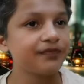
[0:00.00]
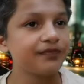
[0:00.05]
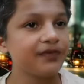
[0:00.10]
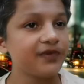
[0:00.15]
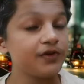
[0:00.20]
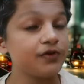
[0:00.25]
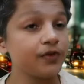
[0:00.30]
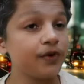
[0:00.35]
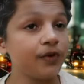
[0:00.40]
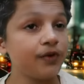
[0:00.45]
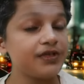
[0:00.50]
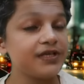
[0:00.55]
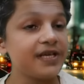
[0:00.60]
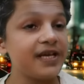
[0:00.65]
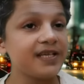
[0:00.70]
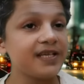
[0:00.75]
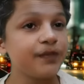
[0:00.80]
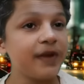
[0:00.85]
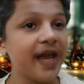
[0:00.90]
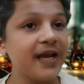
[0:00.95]
So don't
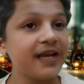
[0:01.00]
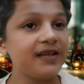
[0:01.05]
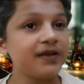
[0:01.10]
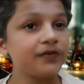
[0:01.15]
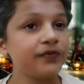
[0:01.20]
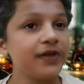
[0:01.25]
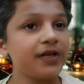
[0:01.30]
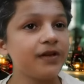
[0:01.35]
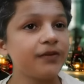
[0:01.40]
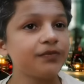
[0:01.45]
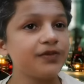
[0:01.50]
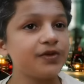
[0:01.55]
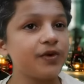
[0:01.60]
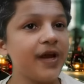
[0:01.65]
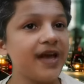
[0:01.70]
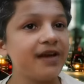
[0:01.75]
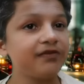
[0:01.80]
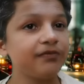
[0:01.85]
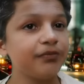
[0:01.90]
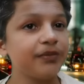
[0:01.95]
expect the film to
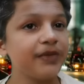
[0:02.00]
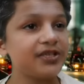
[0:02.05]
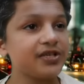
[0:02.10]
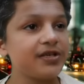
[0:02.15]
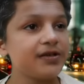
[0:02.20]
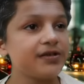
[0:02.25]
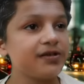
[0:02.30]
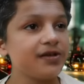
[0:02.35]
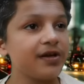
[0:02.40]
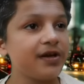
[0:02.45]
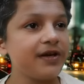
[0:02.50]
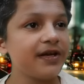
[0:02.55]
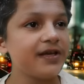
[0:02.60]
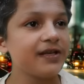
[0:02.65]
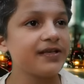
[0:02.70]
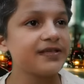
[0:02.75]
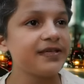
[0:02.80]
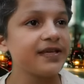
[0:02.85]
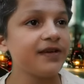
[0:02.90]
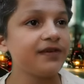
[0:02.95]
have much historical
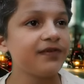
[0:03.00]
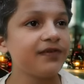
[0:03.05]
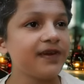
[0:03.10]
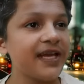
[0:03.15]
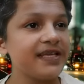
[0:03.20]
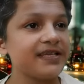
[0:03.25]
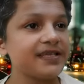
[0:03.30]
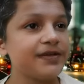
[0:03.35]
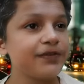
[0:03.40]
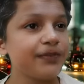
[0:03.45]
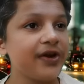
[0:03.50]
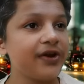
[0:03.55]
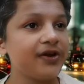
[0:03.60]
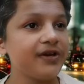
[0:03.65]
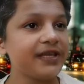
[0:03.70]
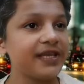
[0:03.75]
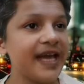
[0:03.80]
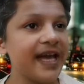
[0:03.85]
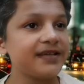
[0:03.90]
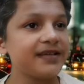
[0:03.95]
significance beyond
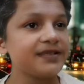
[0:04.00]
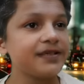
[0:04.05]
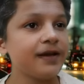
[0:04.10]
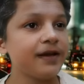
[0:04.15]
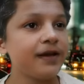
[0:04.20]
that.